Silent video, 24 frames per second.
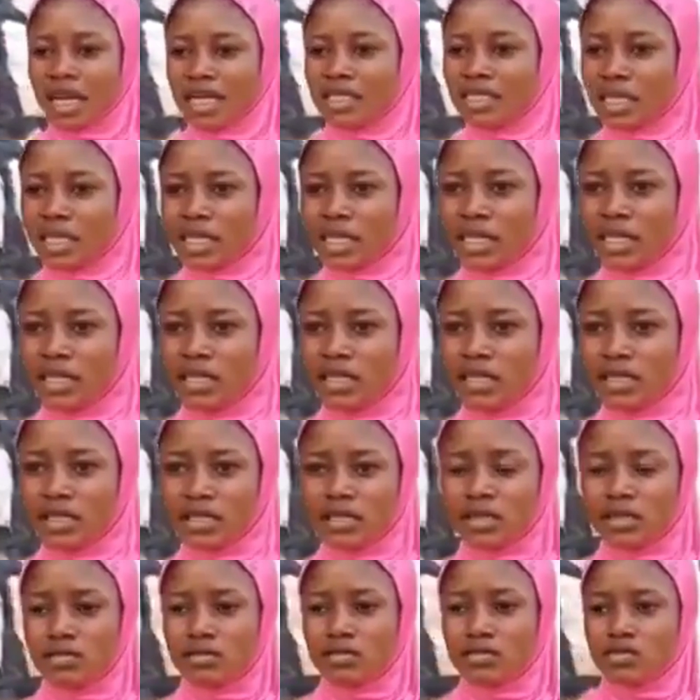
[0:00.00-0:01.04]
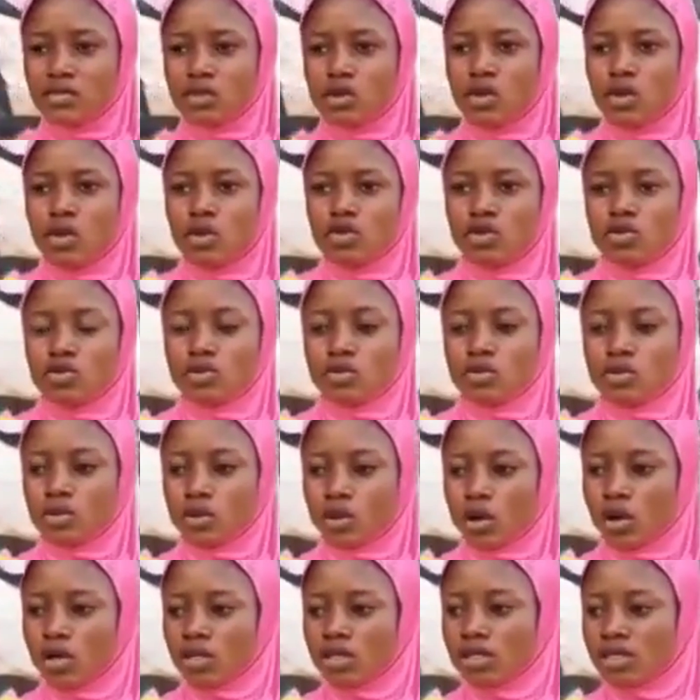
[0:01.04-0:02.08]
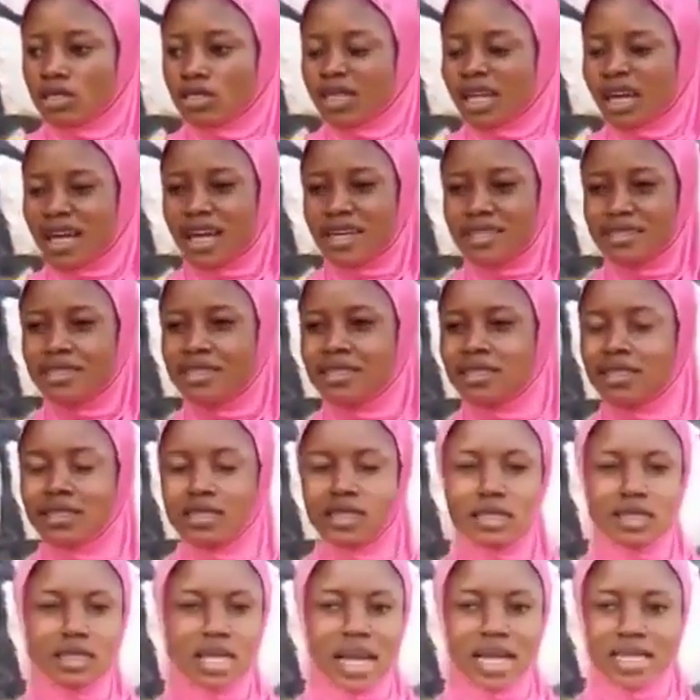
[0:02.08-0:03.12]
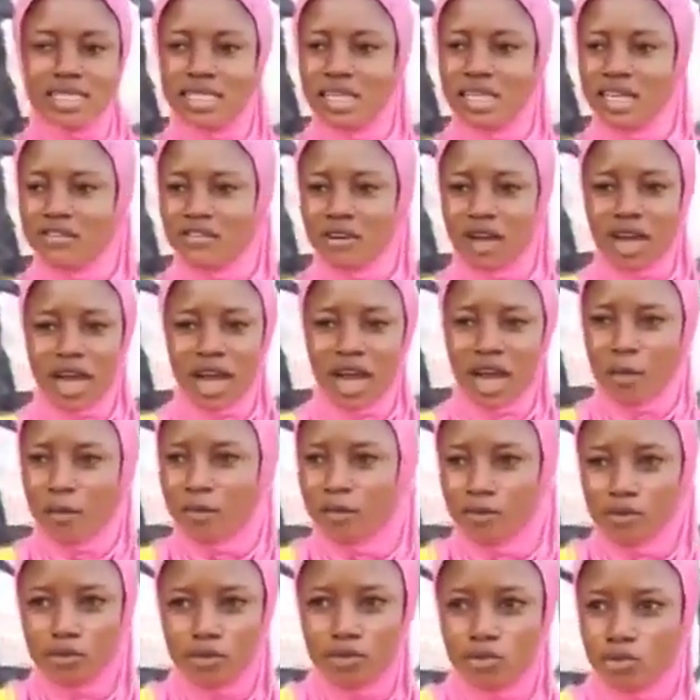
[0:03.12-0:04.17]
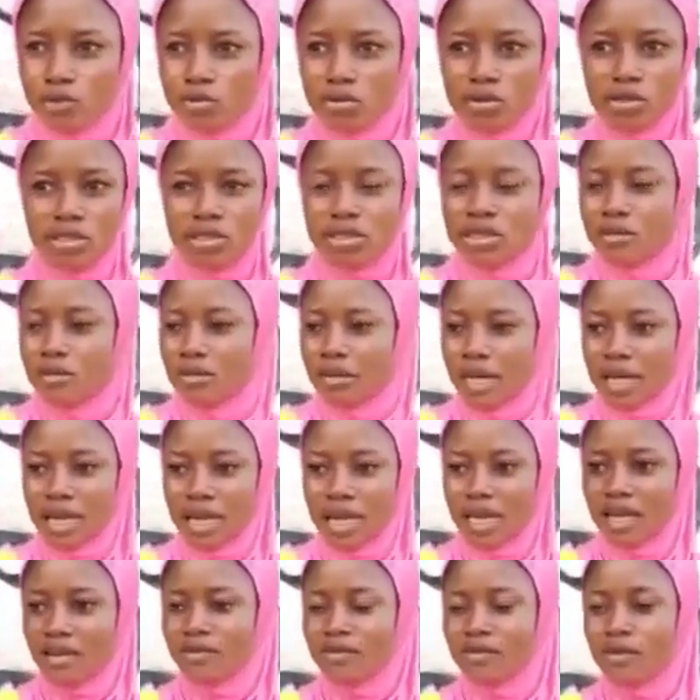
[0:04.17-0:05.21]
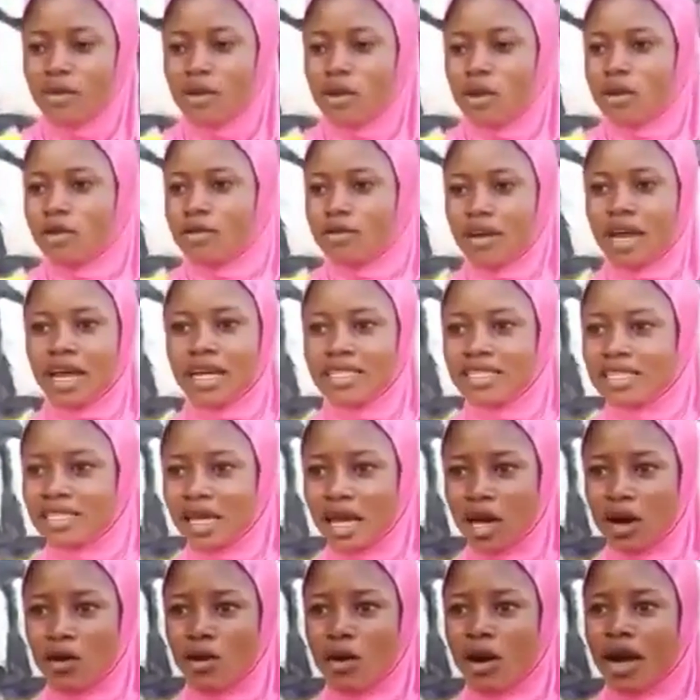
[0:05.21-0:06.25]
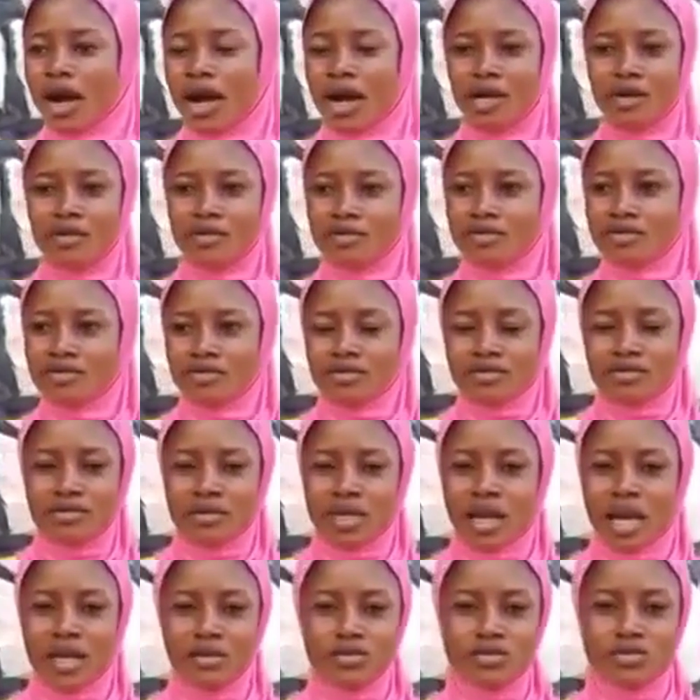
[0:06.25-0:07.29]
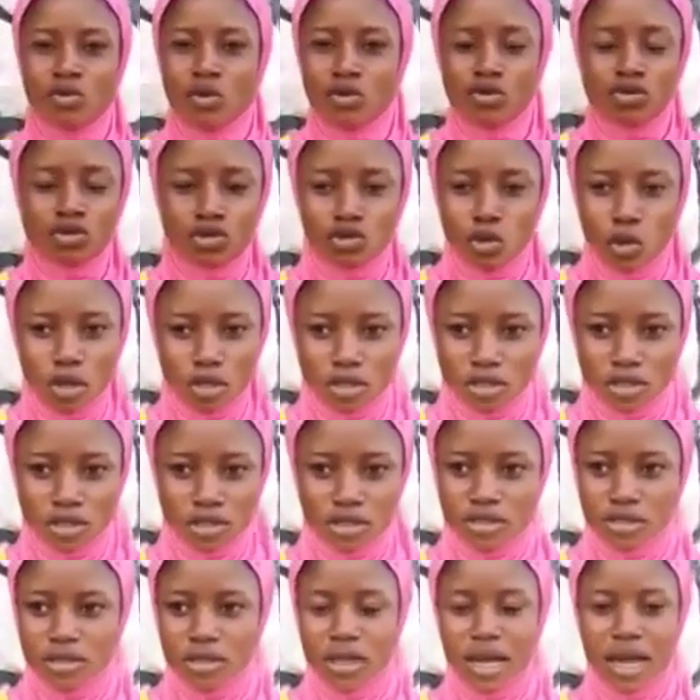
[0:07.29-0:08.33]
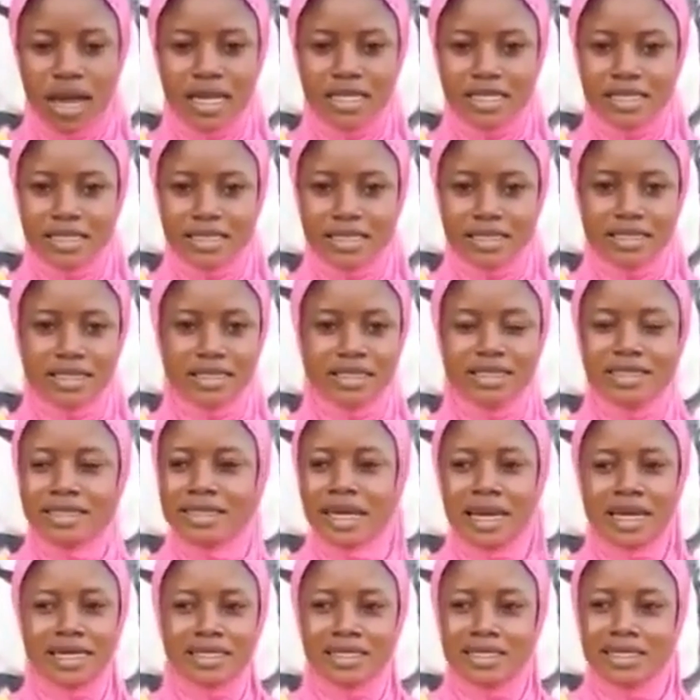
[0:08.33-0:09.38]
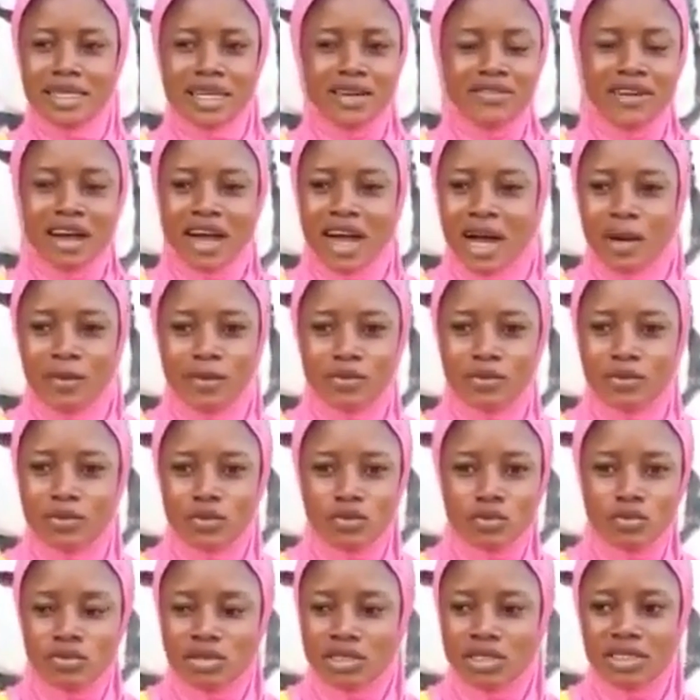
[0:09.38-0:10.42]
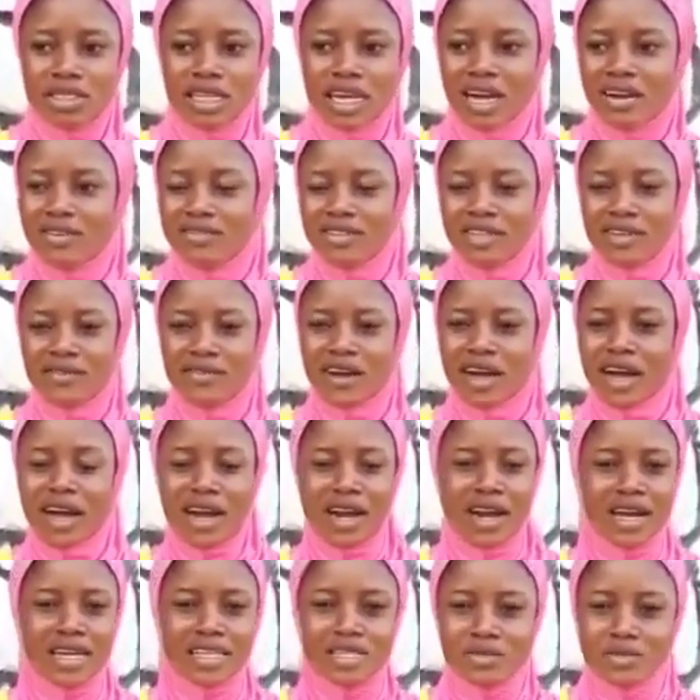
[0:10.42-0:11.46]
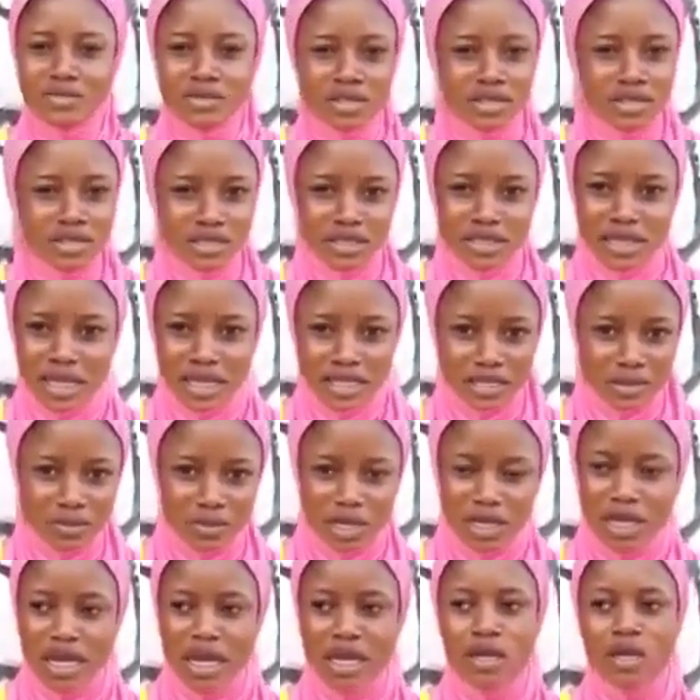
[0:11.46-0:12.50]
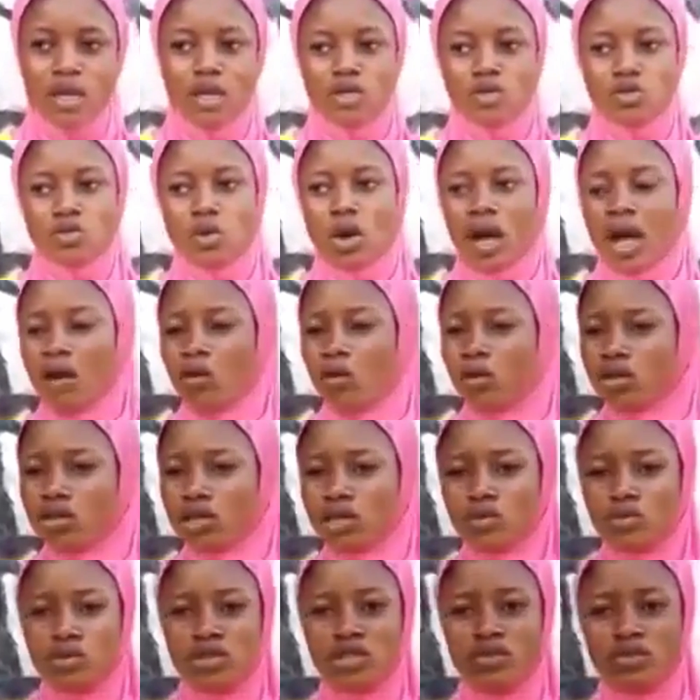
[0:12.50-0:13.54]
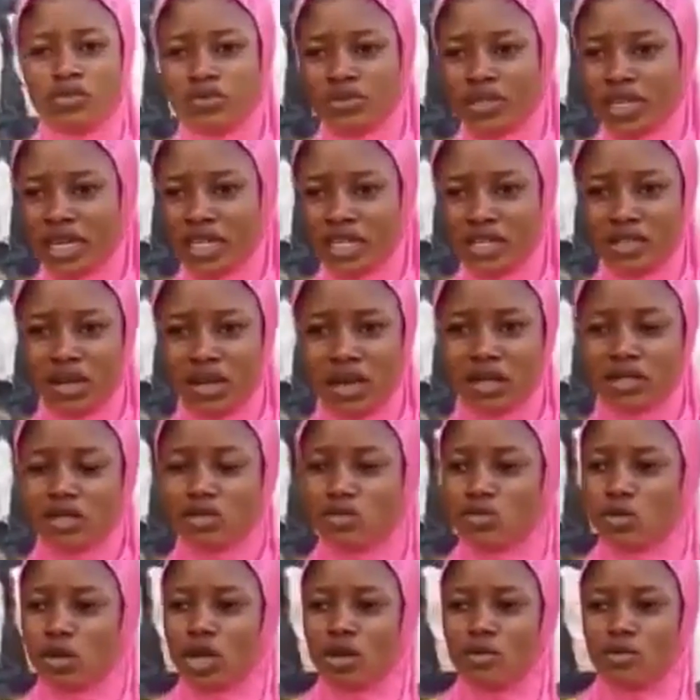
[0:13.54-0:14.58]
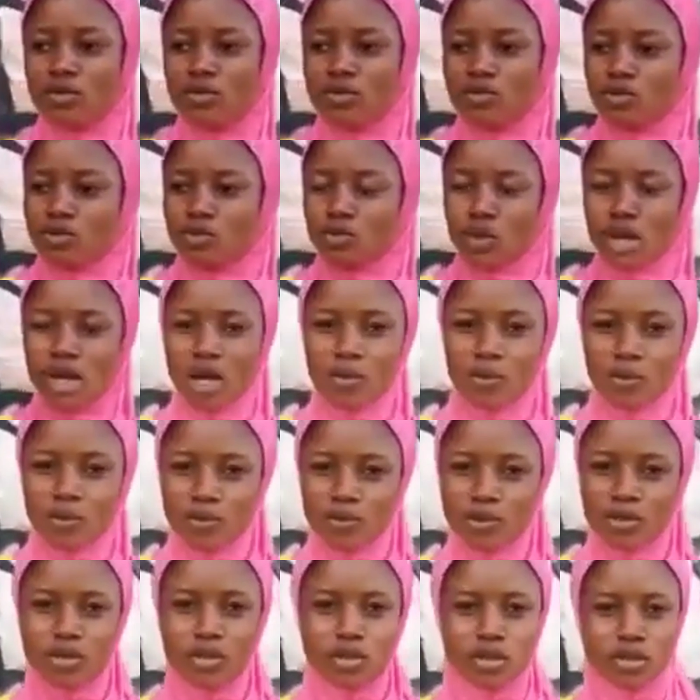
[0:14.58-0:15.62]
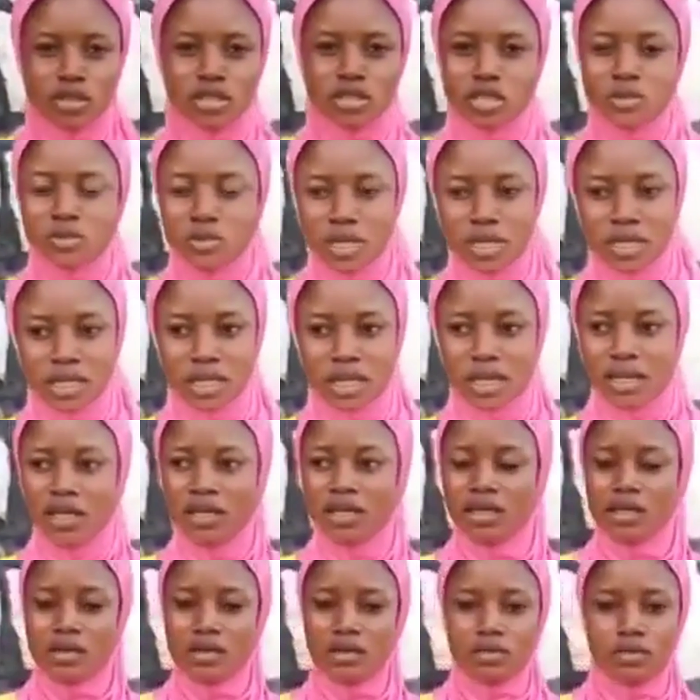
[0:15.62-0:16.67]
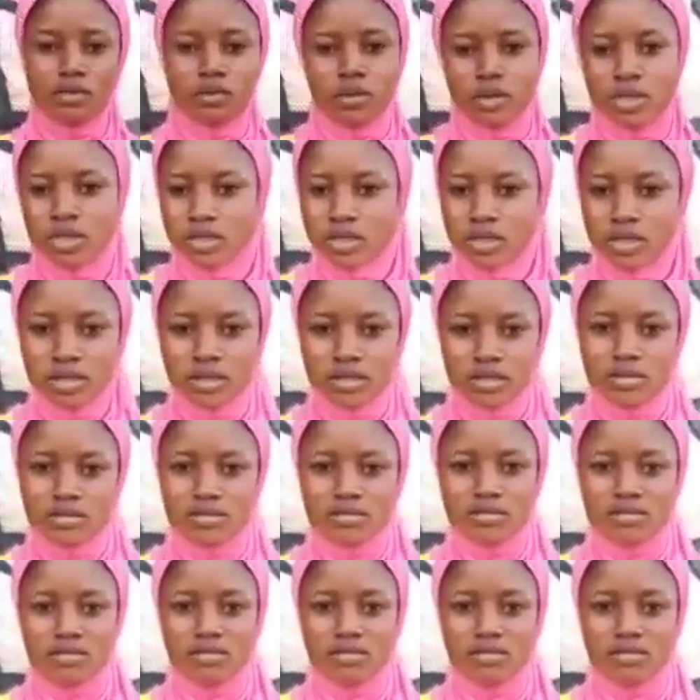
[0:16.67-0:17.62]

charge against him, because this has never happened to me in my life. Right now, I'm so shocked, as in it has never happened to me. They have never harassed me in that manner. So I want meaningful Nigerians to help me on this matter, please.